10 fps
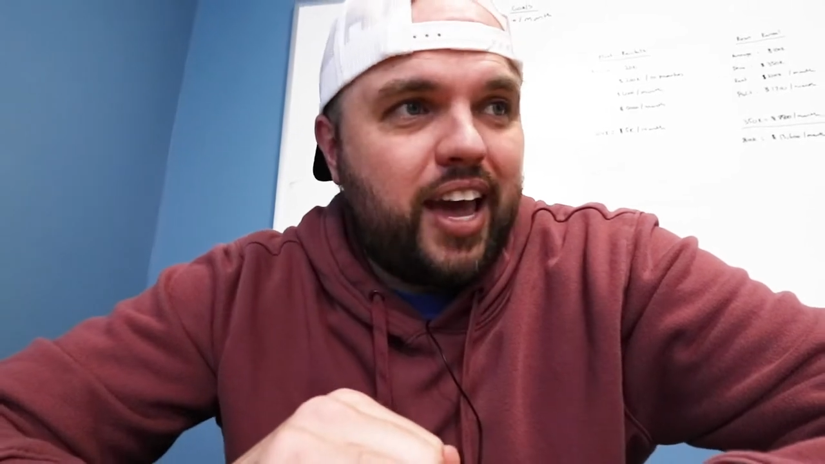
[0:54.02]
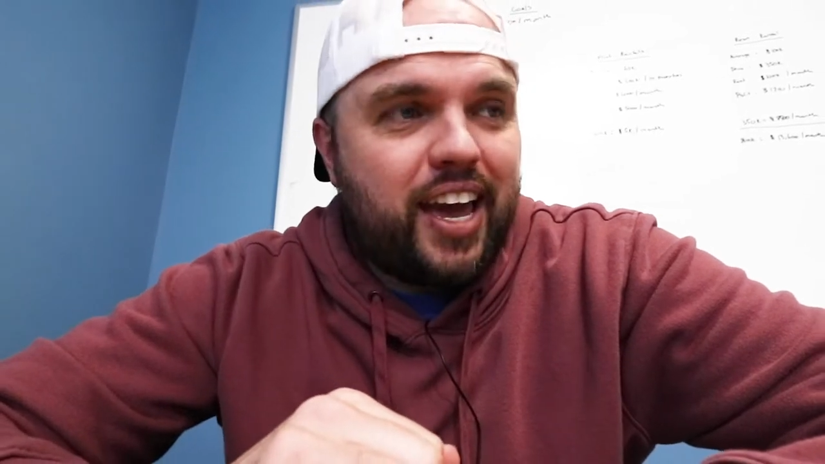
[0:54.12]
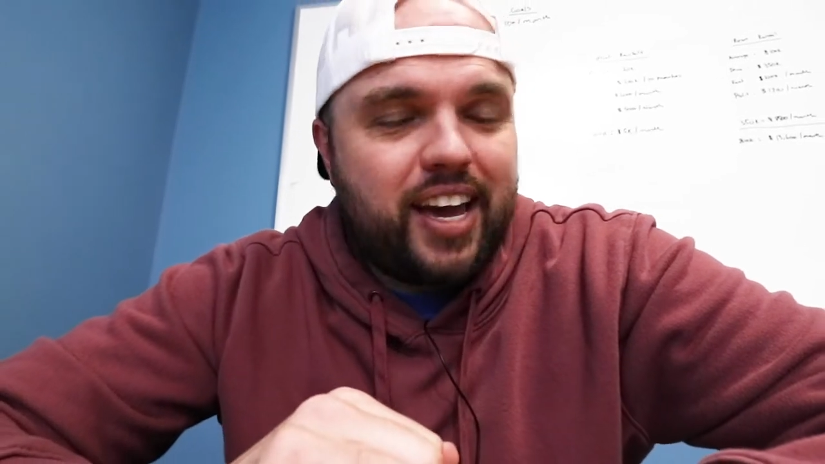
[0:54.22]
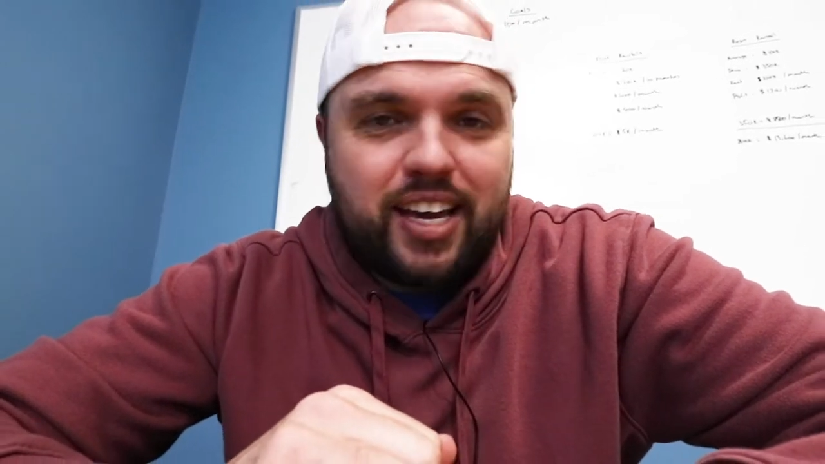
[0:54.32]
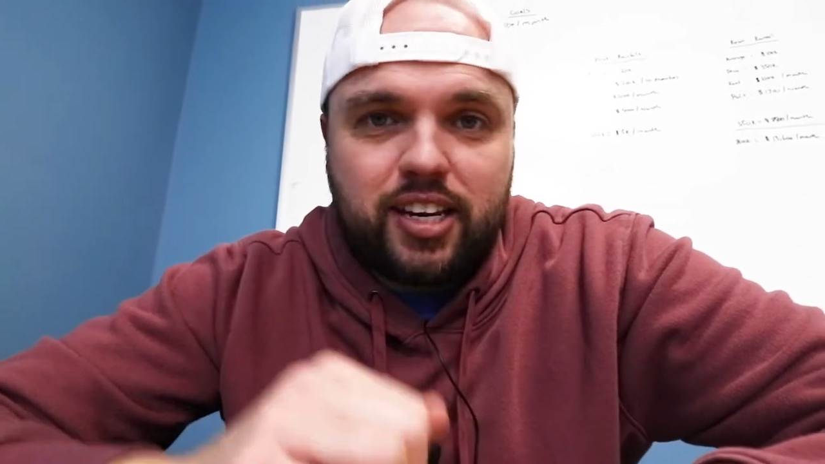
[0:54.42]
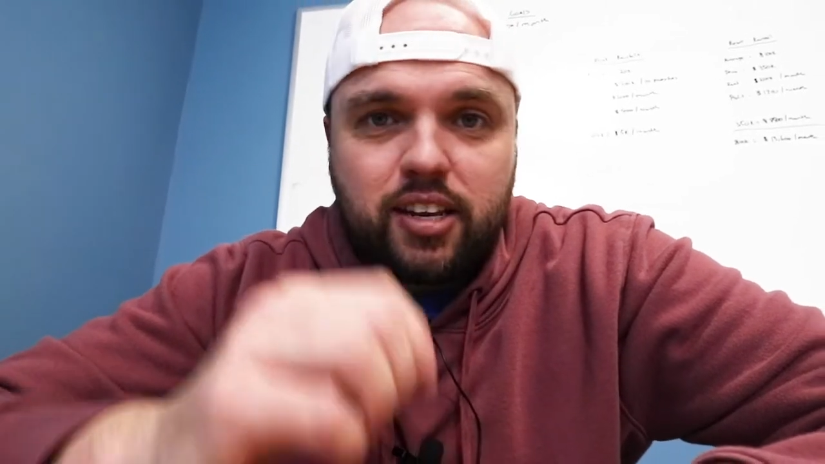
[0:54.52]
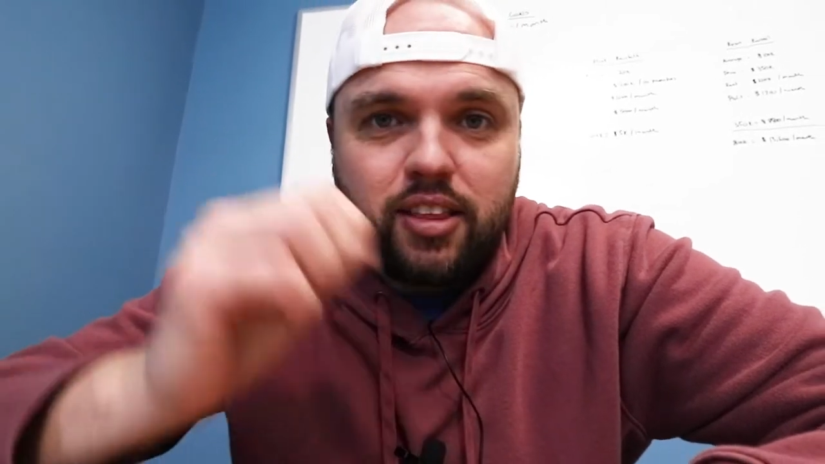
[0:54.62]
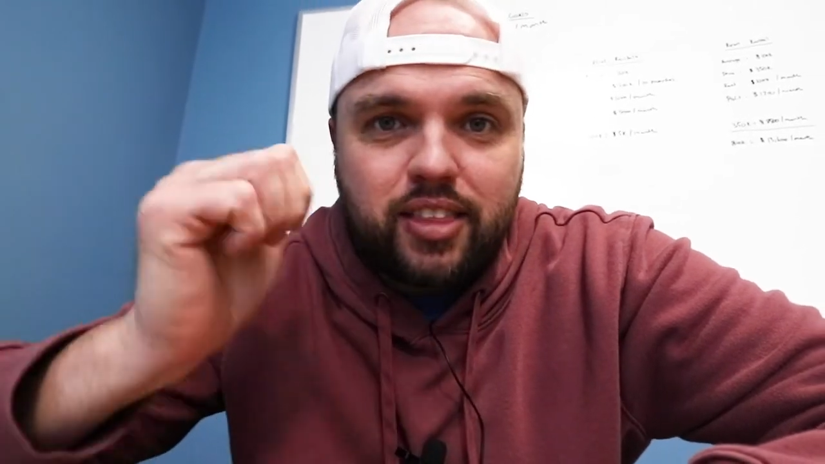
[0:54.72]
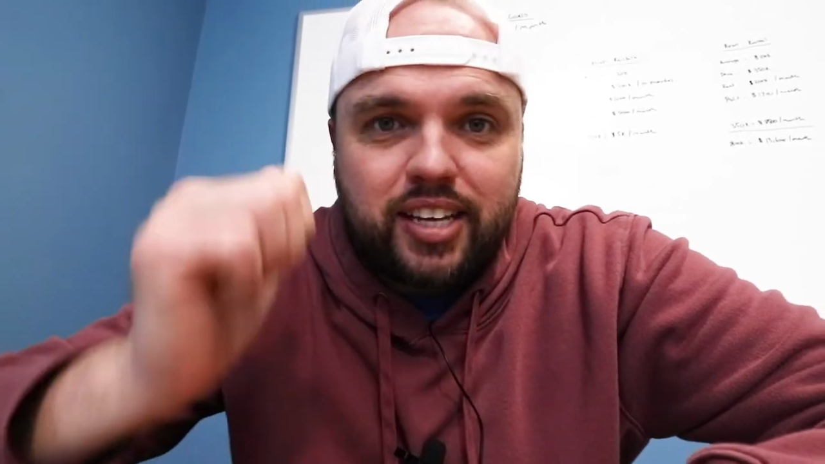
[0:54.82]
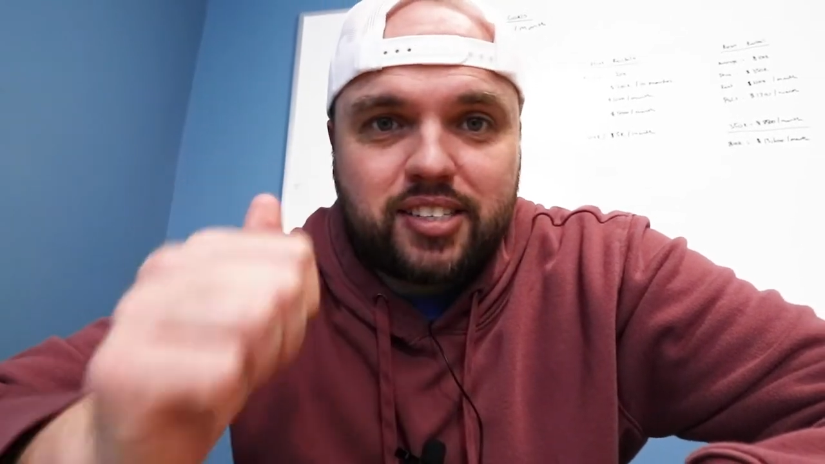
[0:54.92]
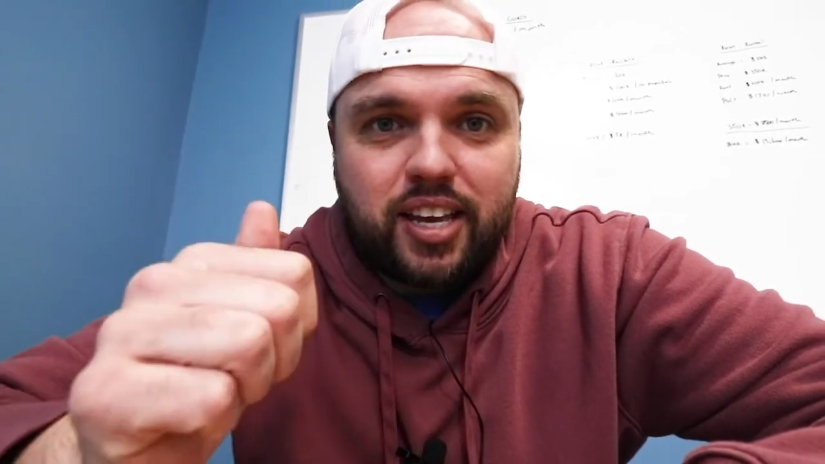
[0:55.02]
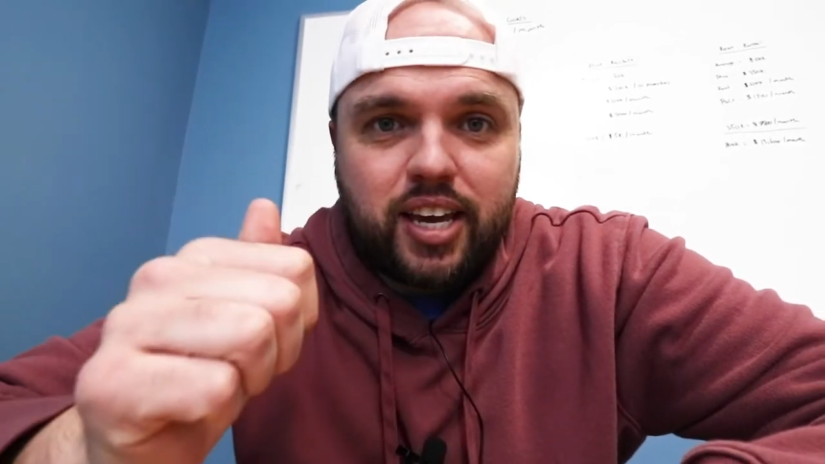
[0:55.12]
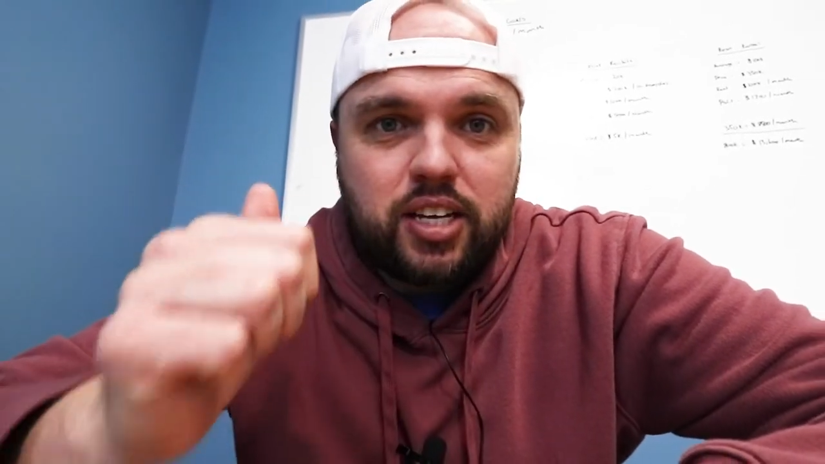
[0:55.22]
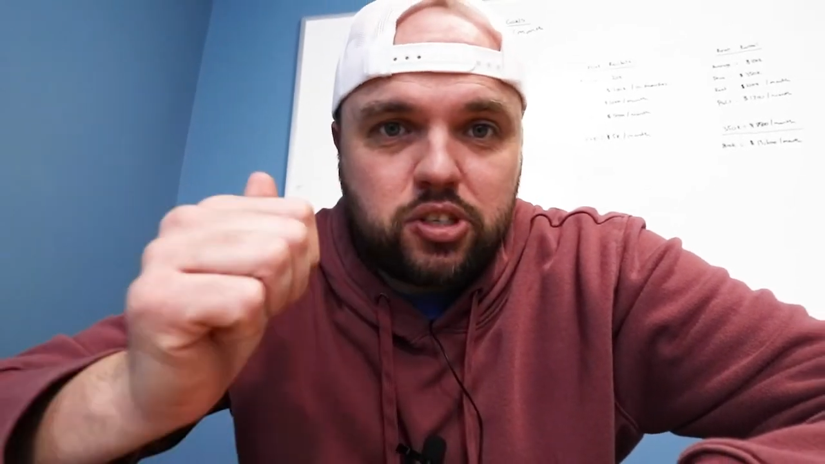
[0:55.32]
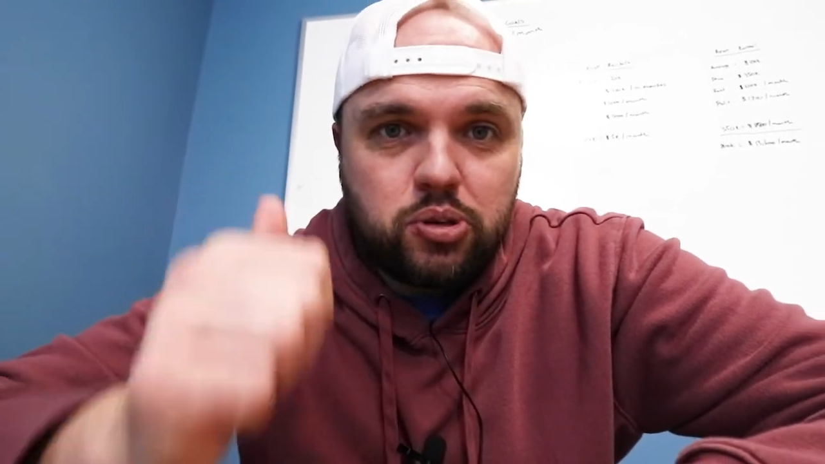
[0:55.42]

And they say